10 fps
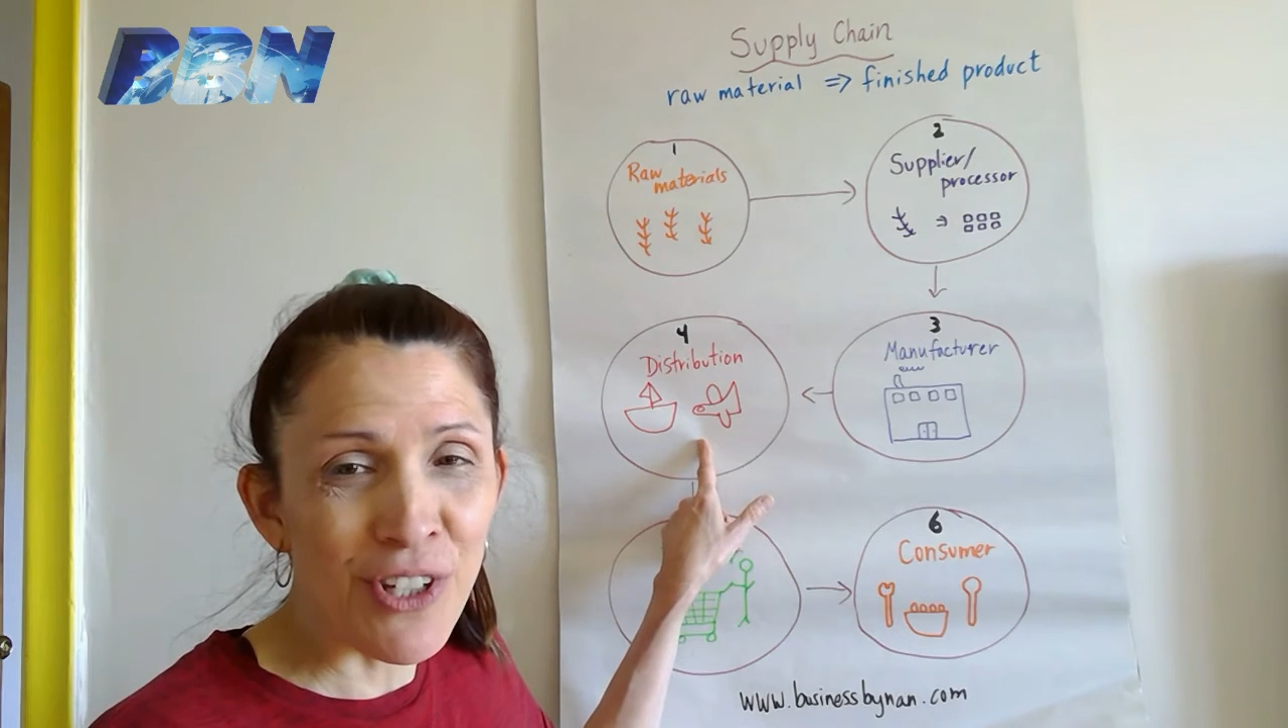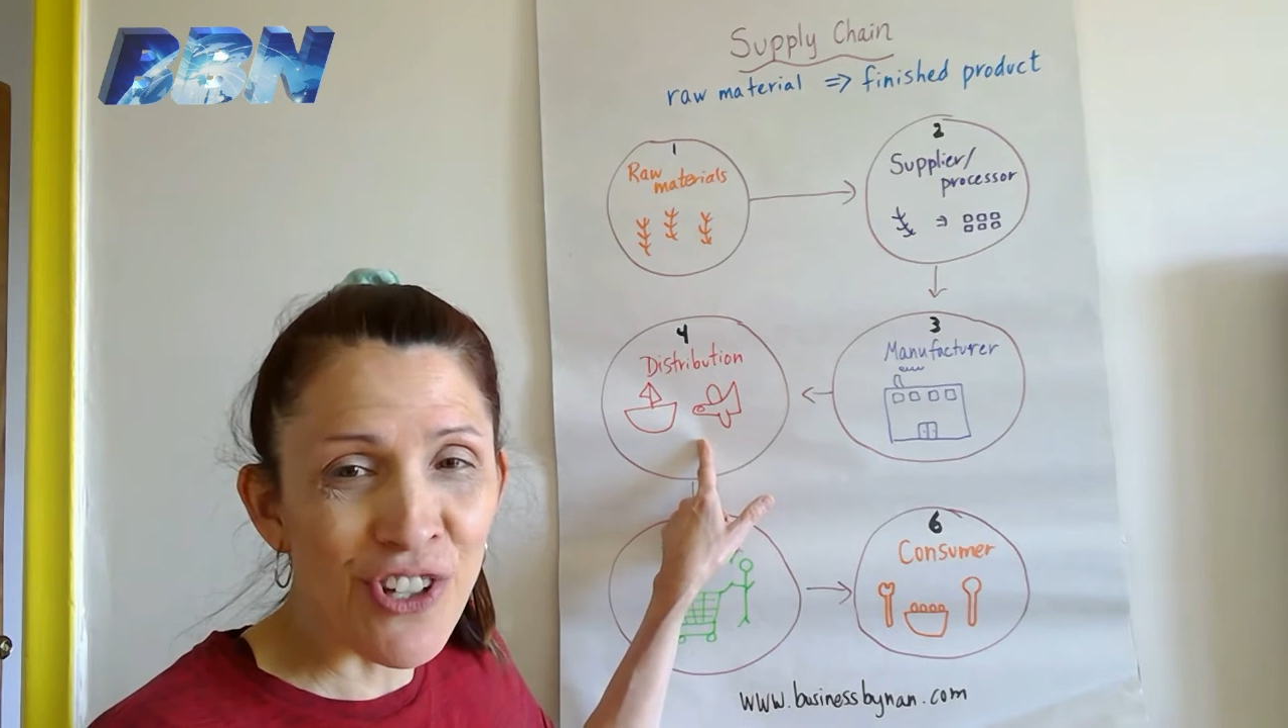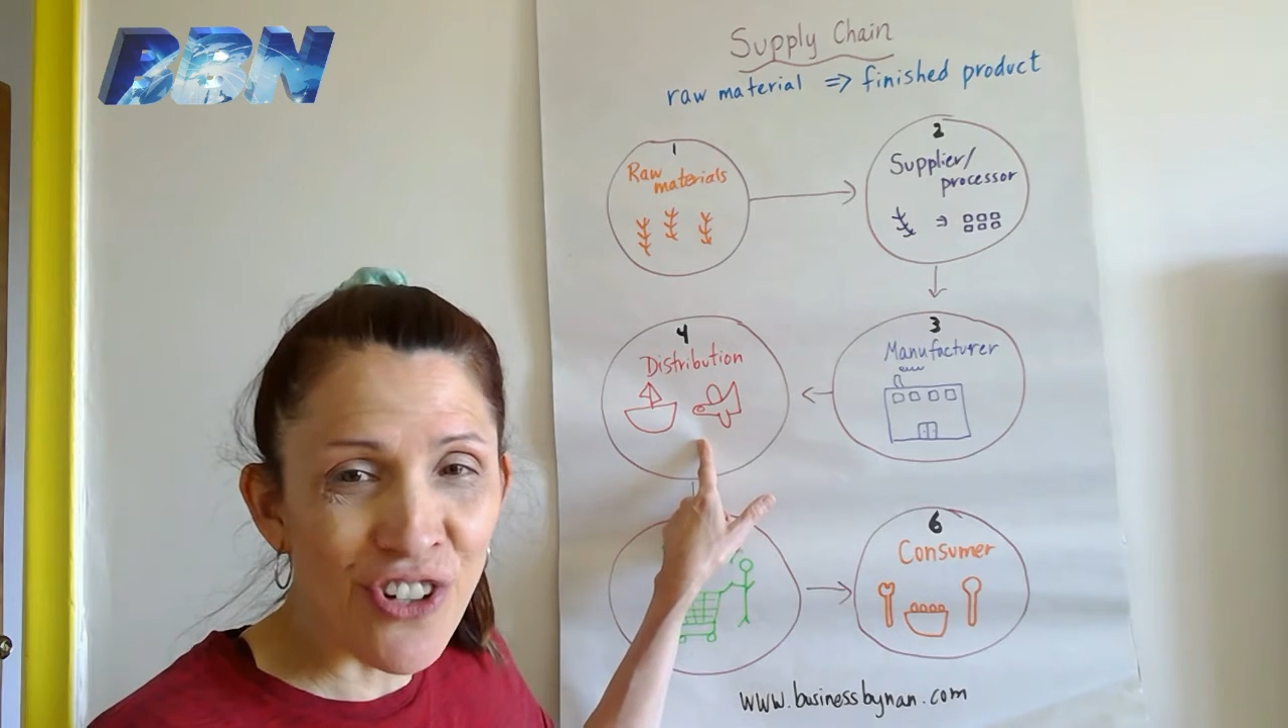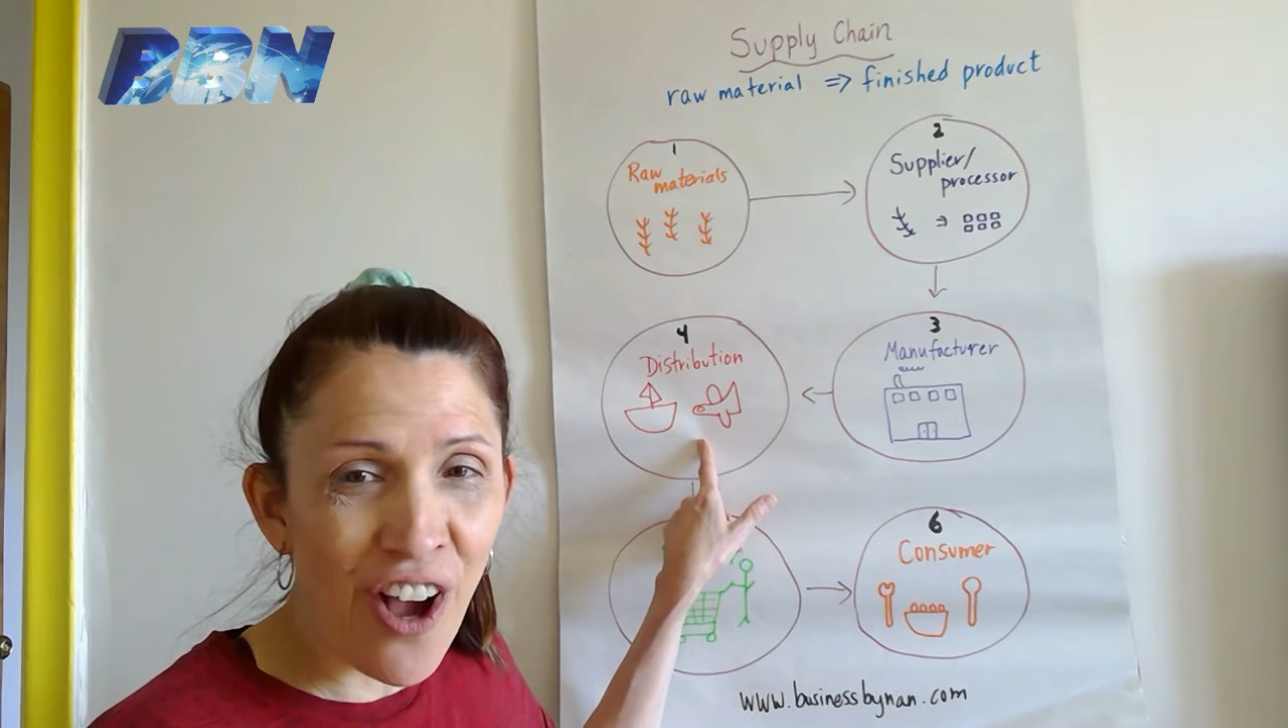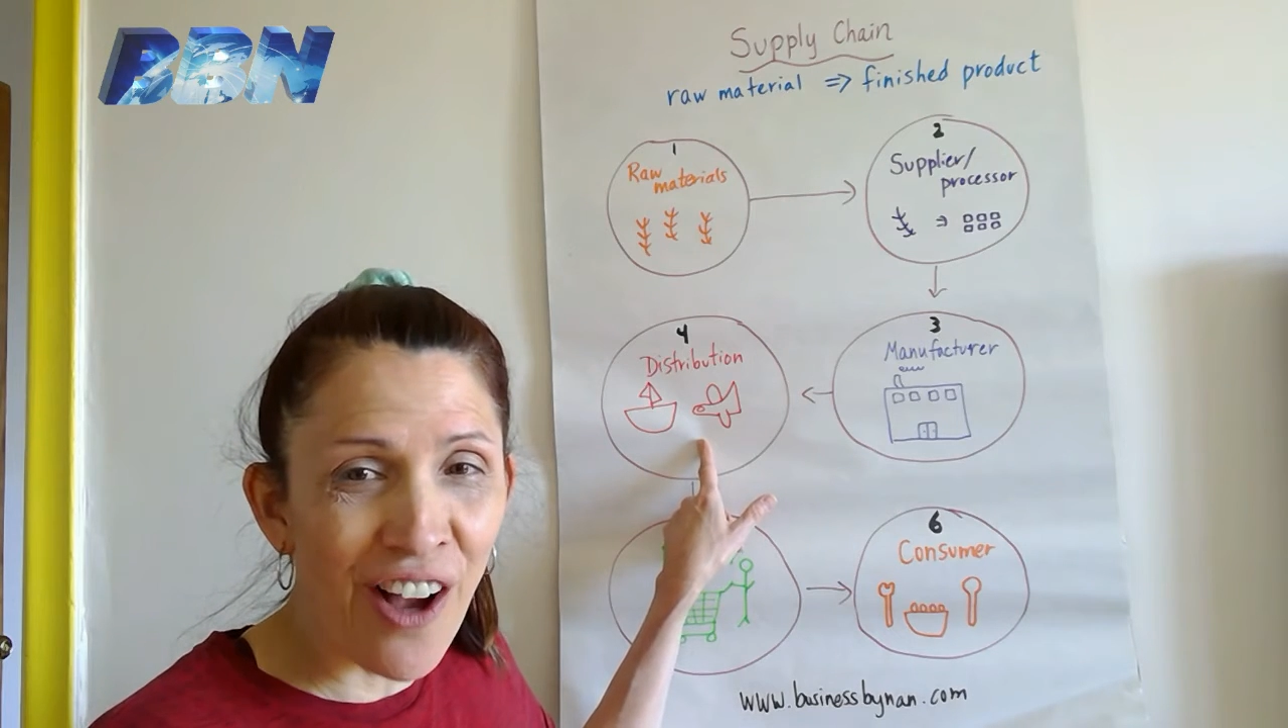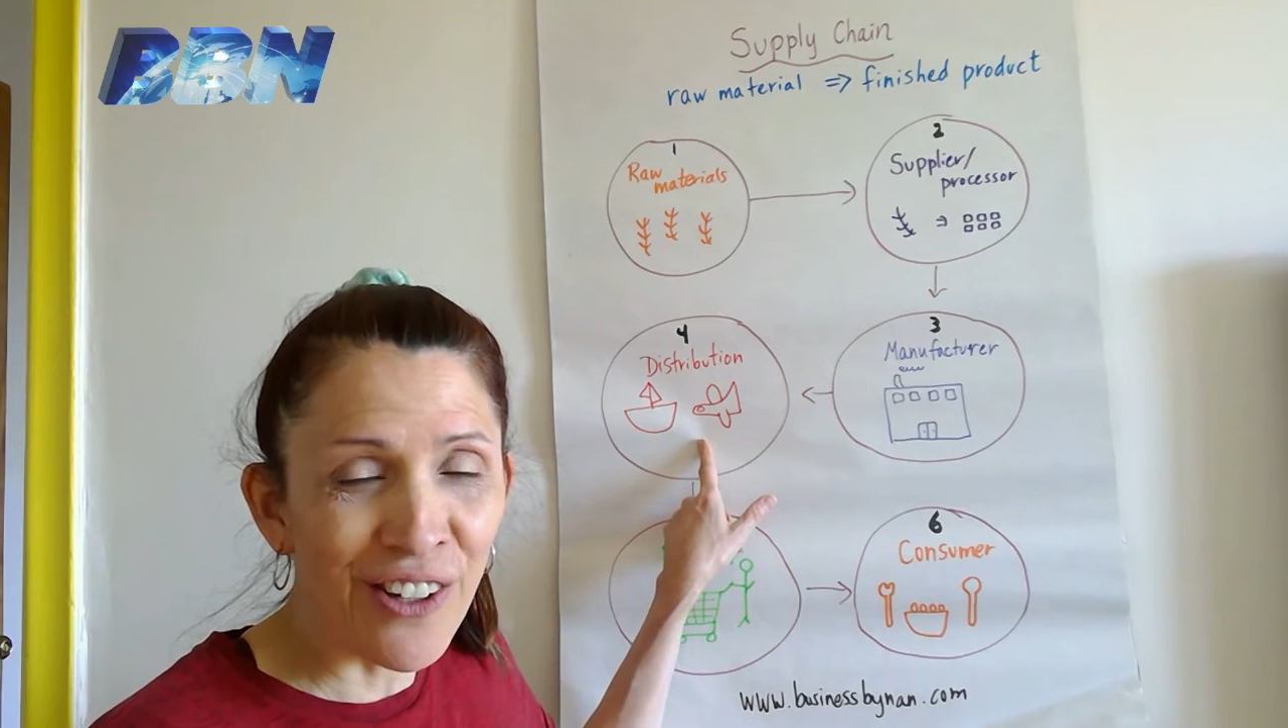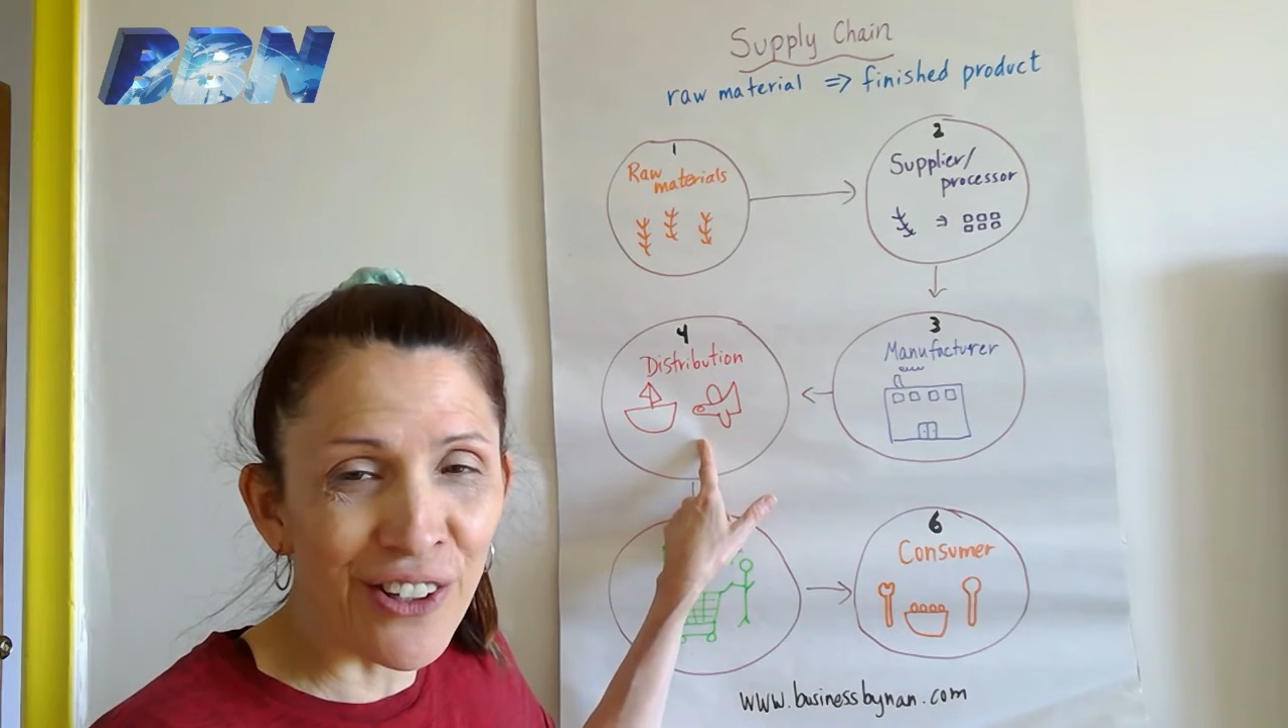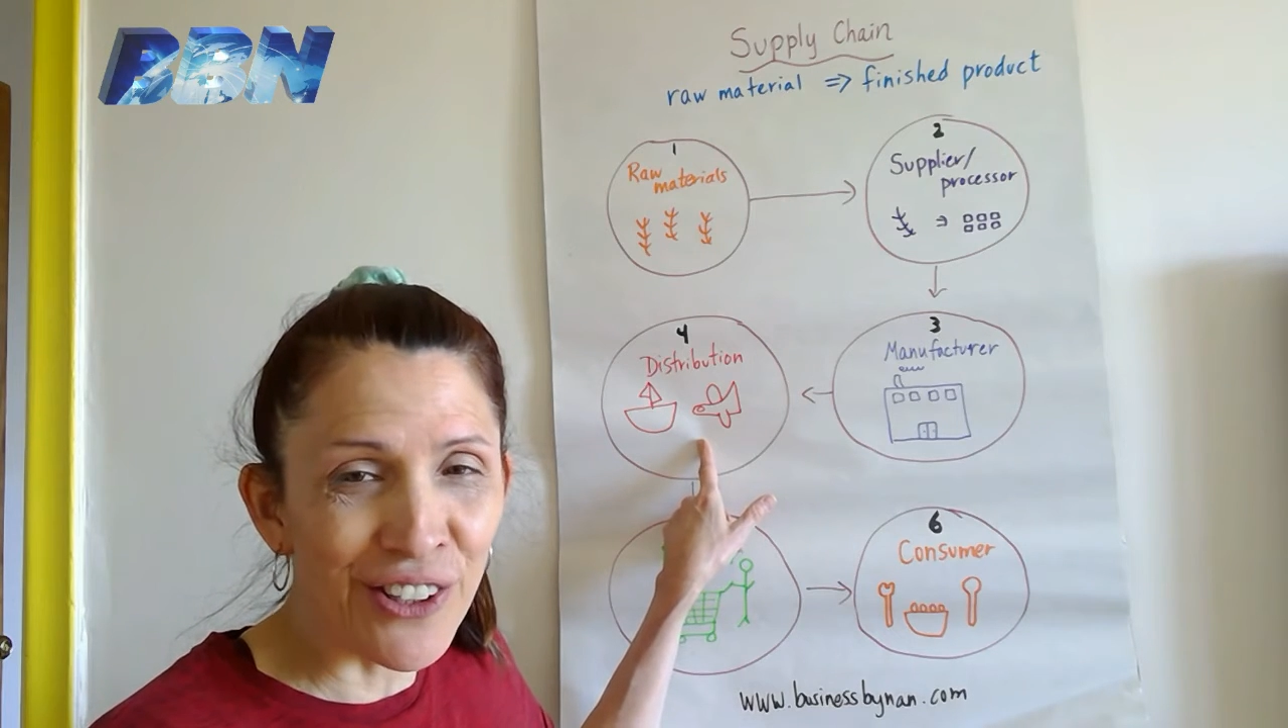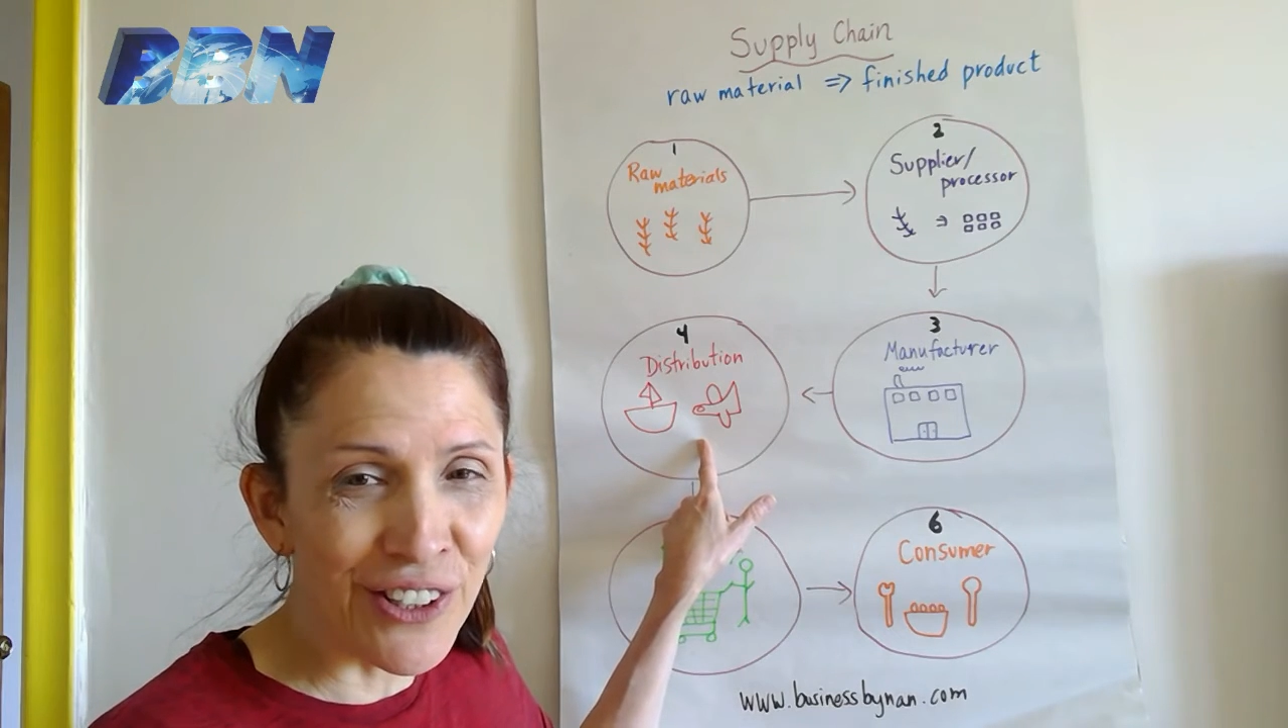stock or